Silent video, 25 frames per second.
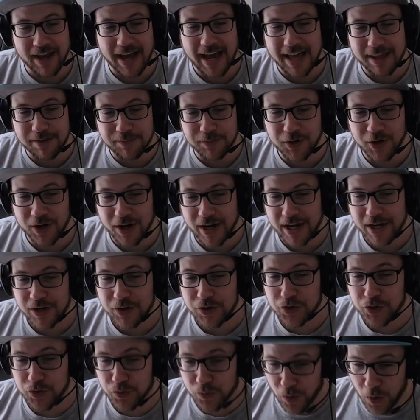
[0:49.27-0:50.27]
add them to your hand,
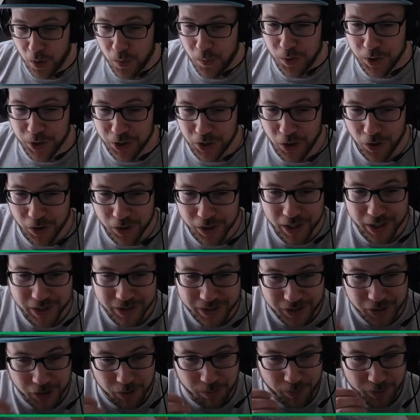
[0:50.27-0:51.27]
draw 1 card,
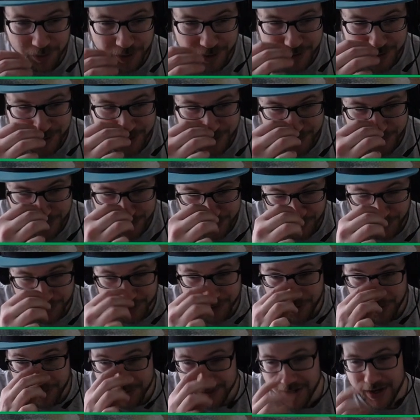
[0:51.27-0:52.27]
then your opponent choose 1
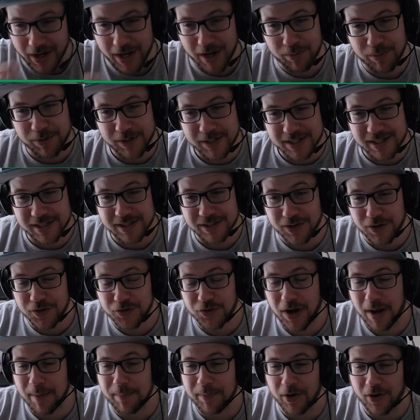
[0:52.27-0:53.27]
card in their hand and place it in their
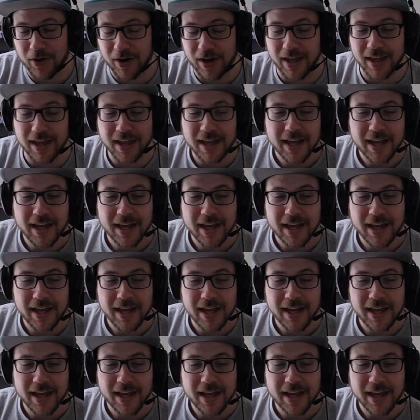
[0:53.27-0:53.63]
drop area.